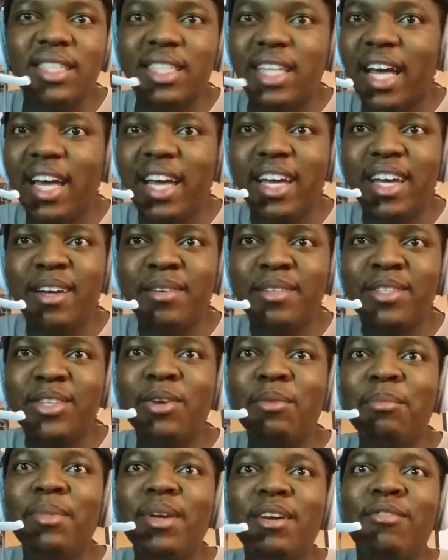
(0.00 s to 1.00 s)
Damn, it's
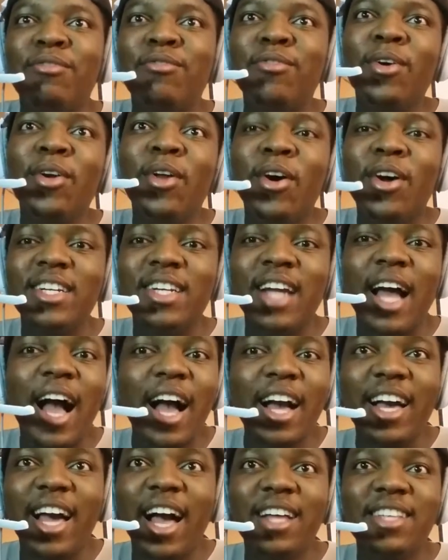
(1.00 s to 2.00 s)
going to be a full-on,
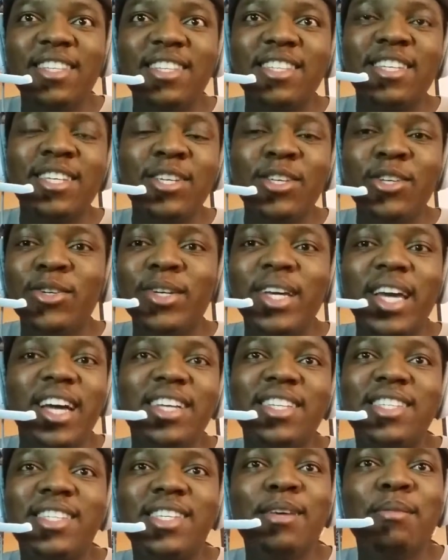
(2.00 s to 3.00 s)
I can't see, you
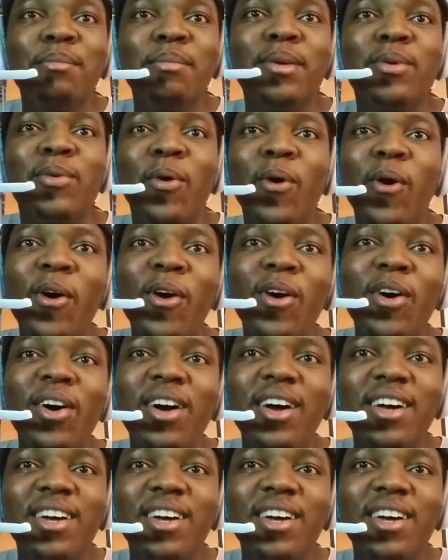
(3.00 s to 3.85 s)
can't see me war.